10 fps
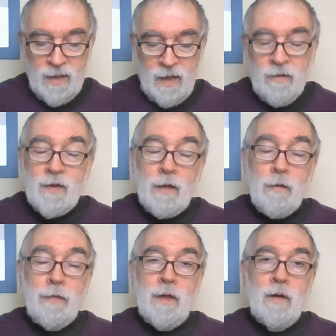And the
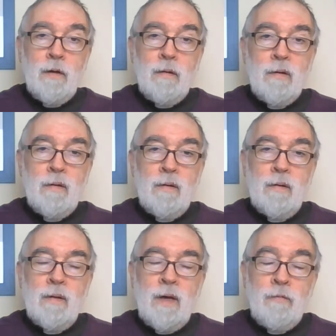second thing,
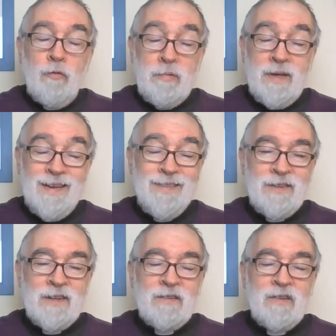I've already
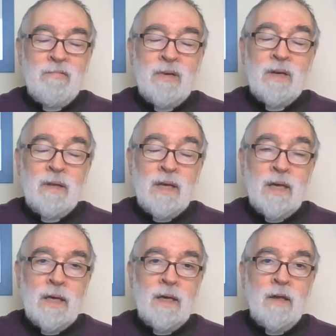hinted at it
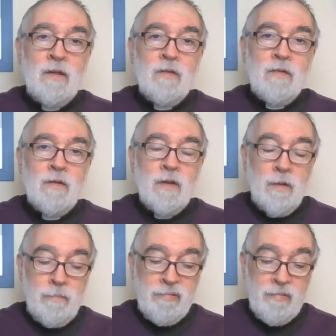really, is
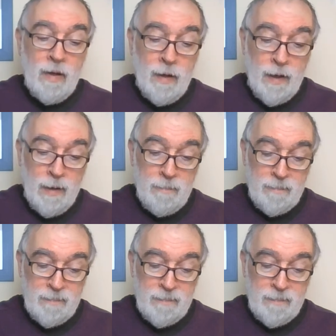prayer.